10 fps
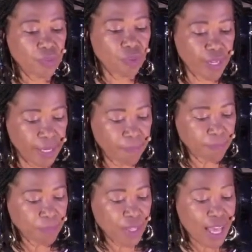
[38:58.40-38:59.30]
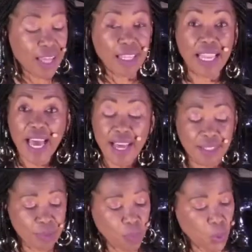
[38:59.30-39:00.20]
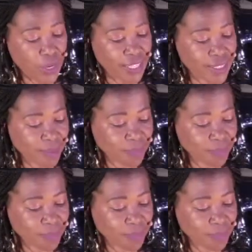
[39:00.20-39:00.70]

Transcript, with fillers: right? And the last point